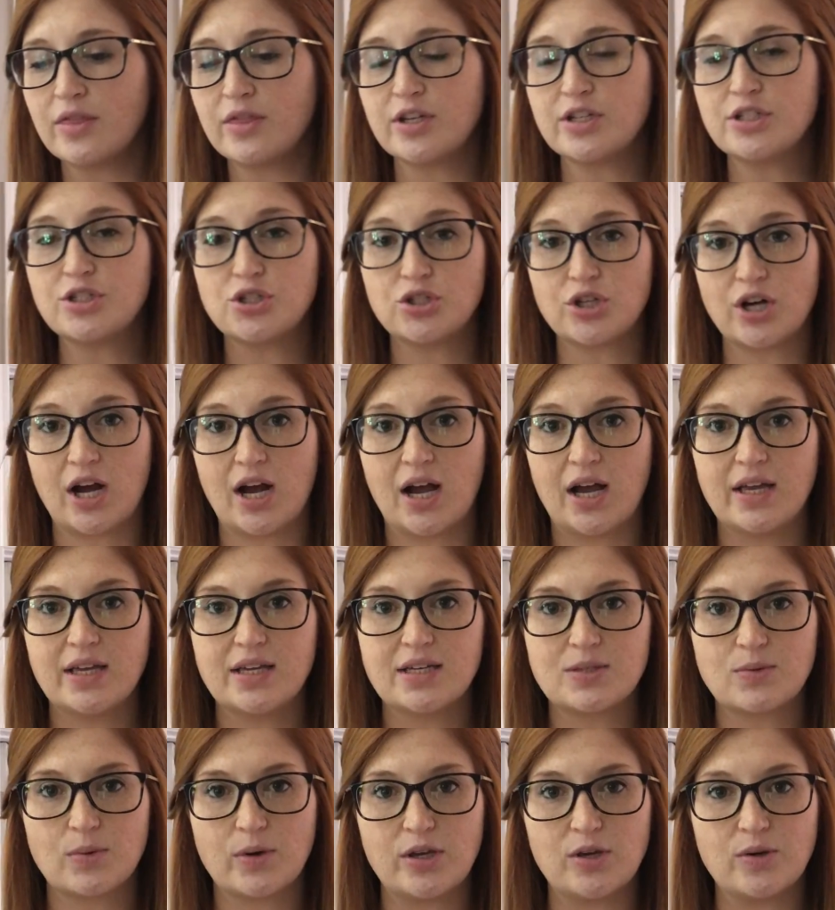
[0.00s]
The dry
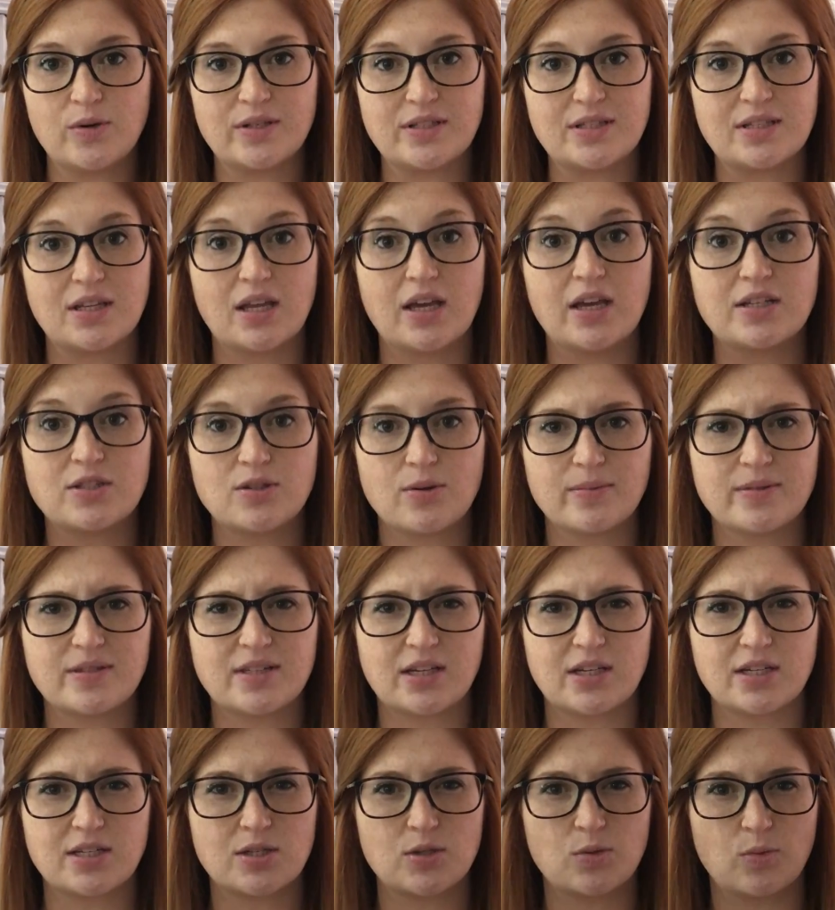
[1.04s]
is what you can, it's almost
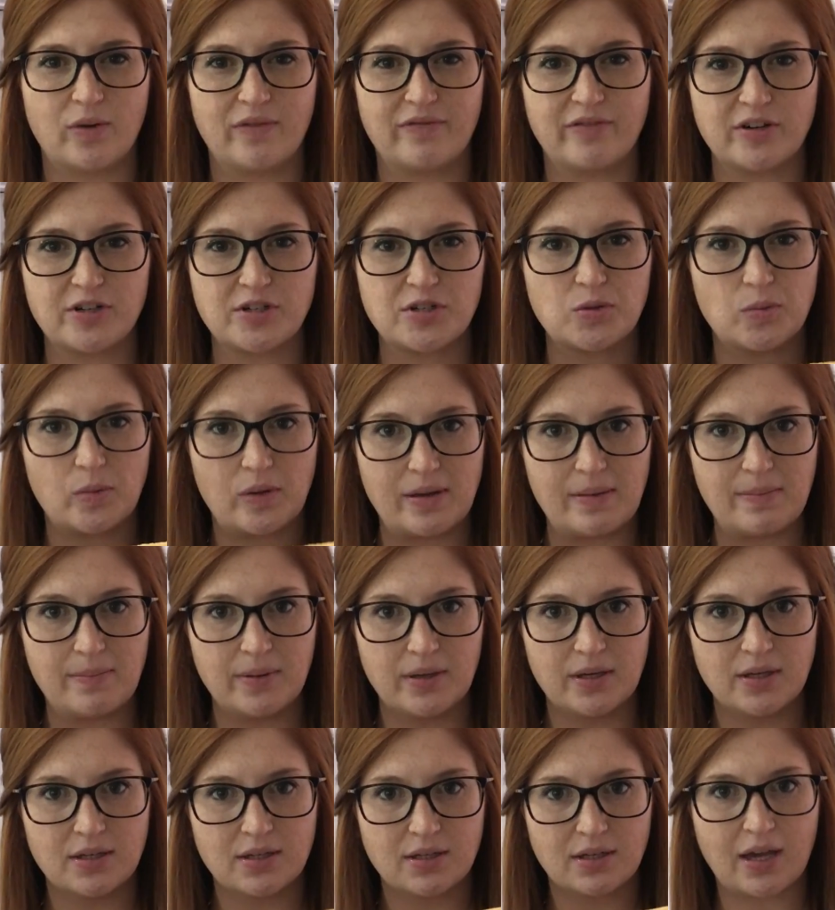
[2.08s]
like a Swiffer sweep
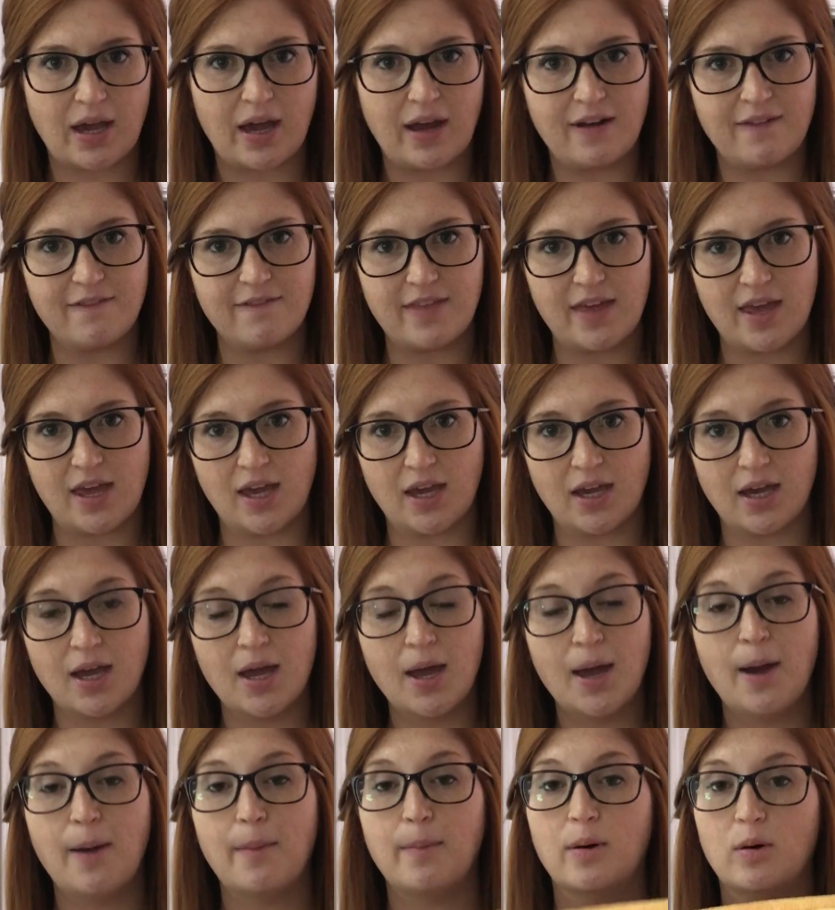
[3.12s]
kind of thing,
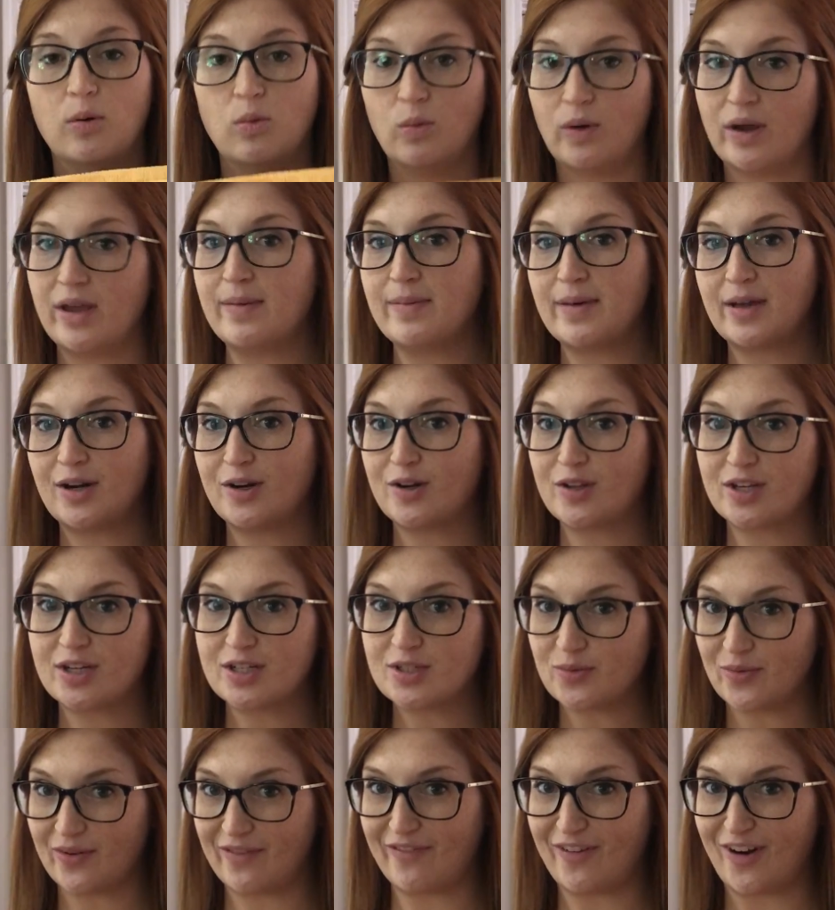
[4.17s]
but way better than a
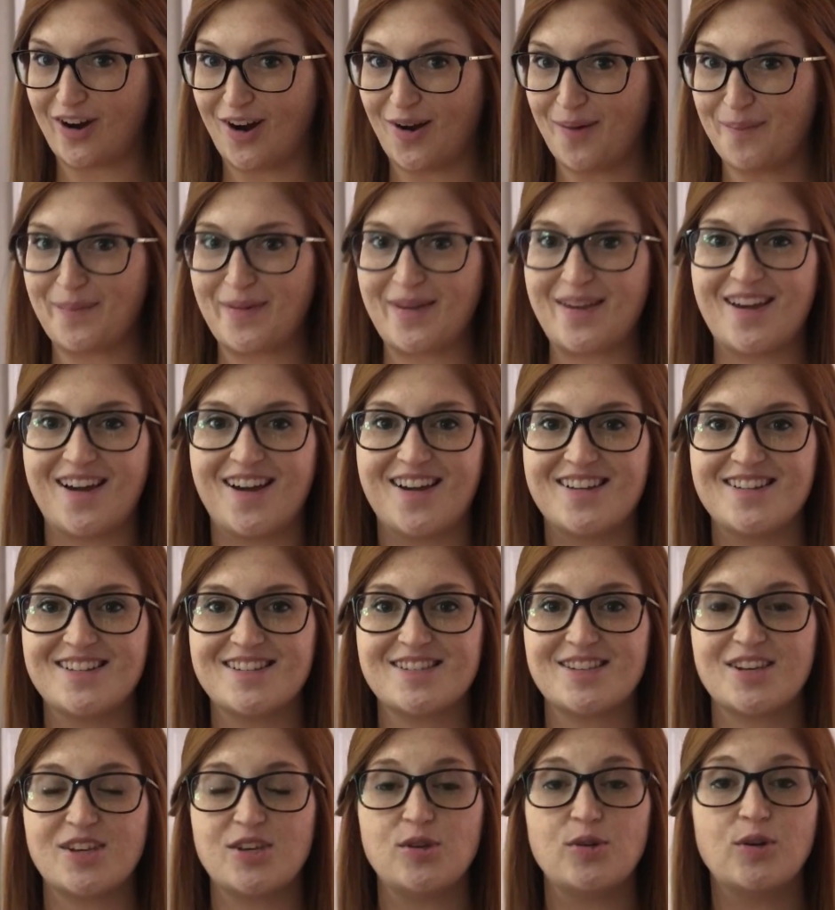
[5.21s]
Swiffer
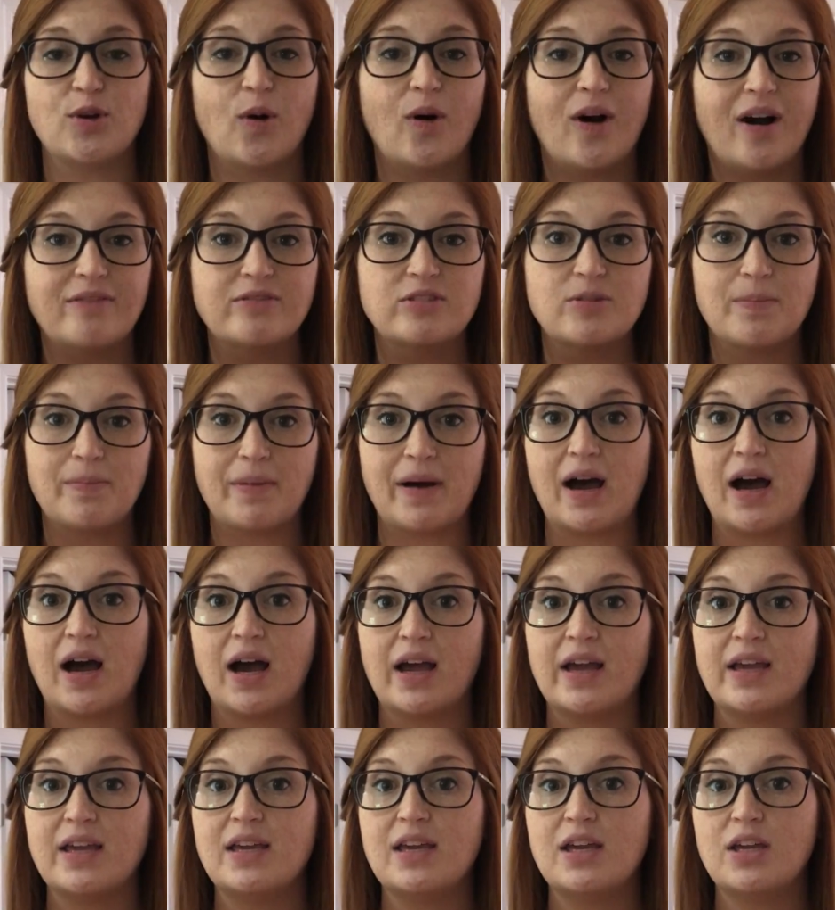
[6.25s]
because you don't have to
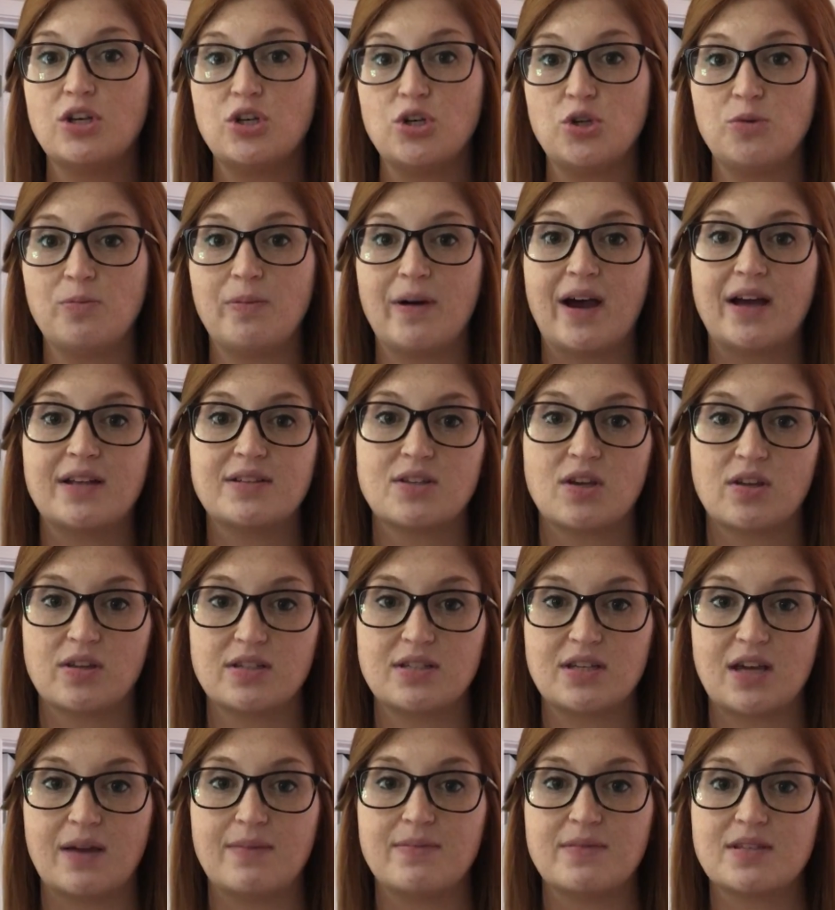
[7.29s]
buy new pads all the
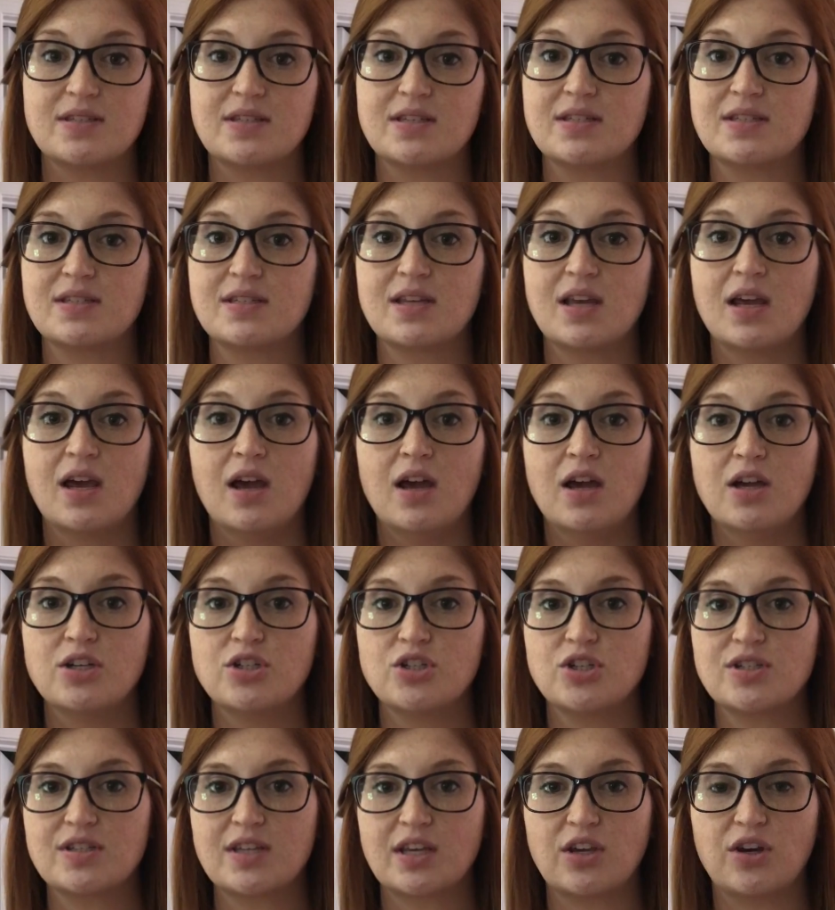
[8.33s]
time. This is
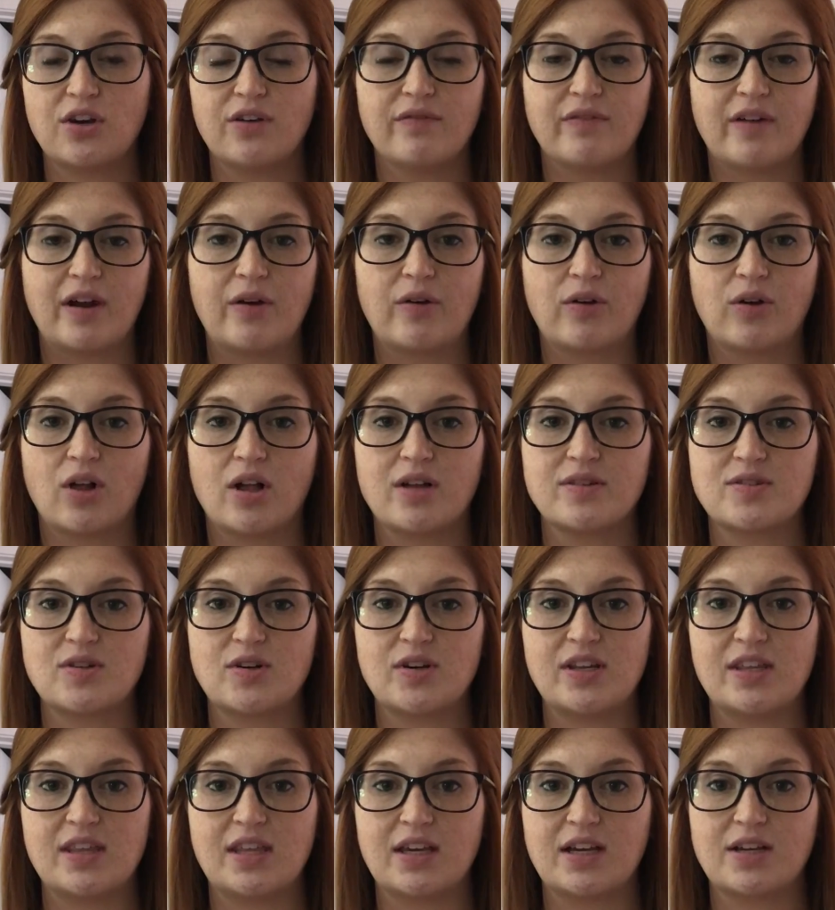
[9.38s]
just like your EnviroCloths or
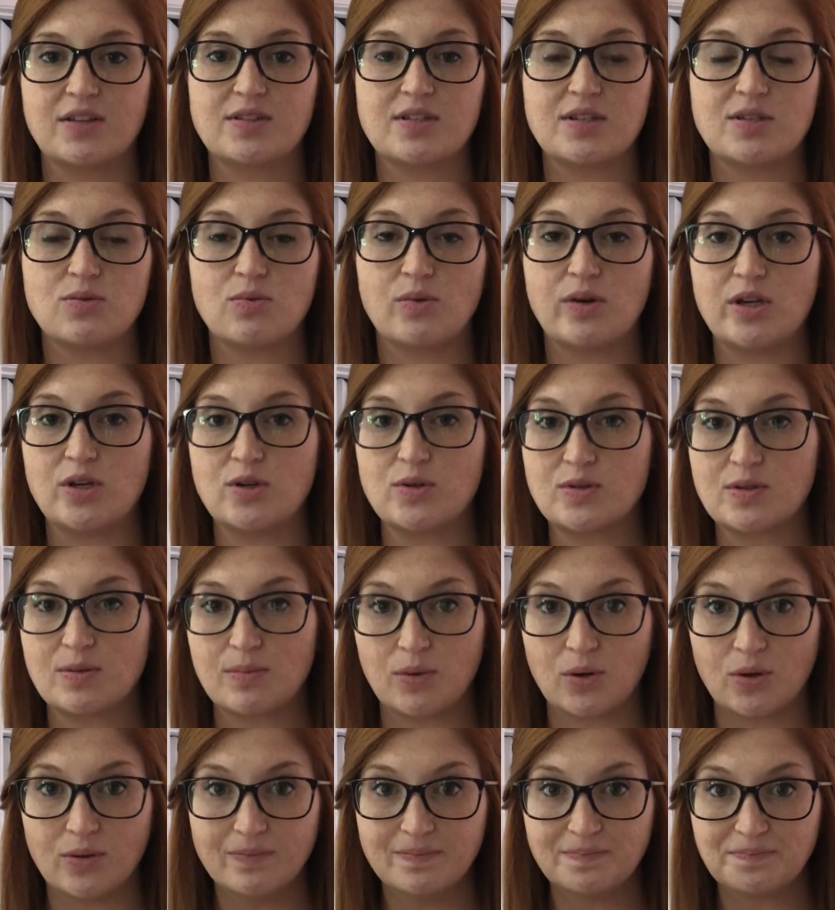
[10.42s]
anything else, it's
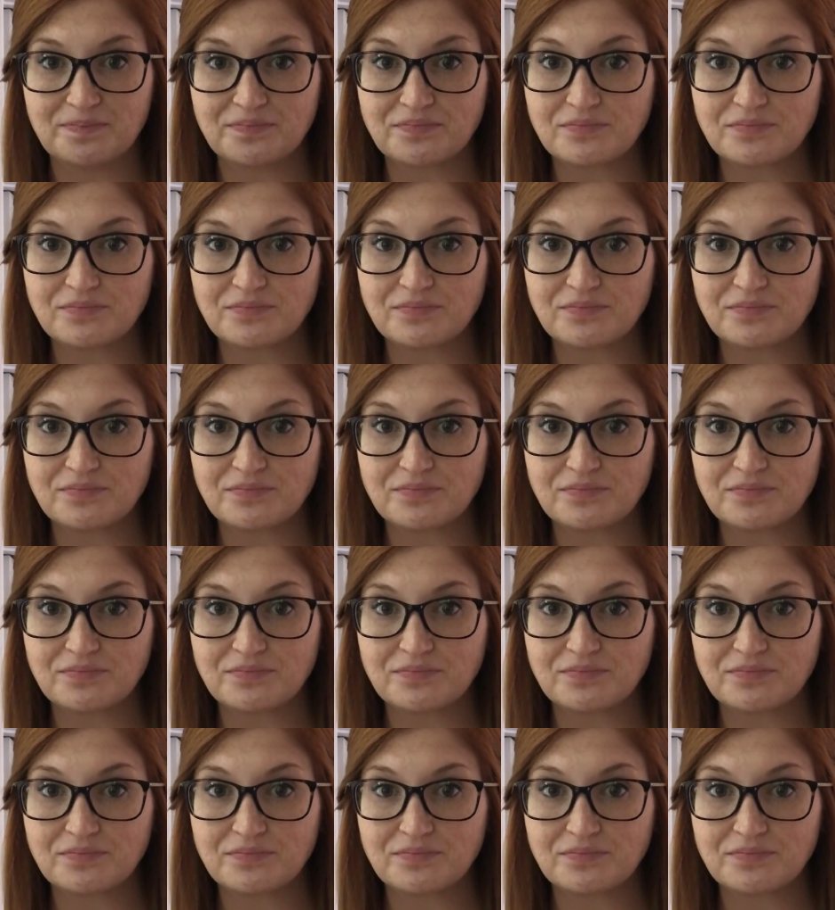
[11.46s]
reusable.